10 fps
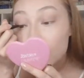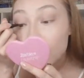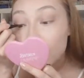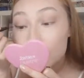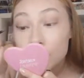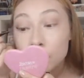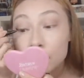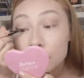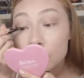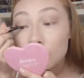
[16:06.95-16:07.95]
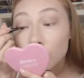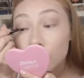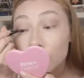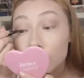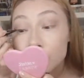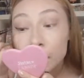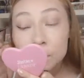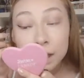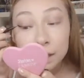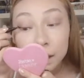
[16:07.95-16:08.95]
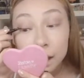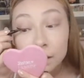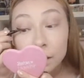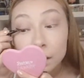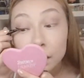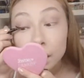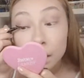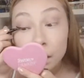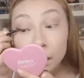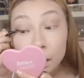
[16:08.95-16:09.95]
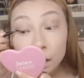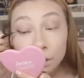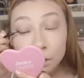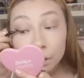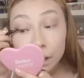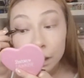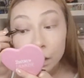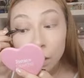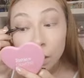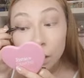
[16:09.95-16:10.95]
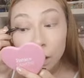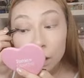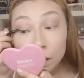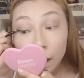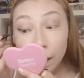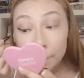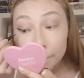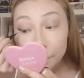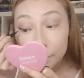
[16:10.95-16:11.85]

It absolutely does not. This actually has lasted a really long time,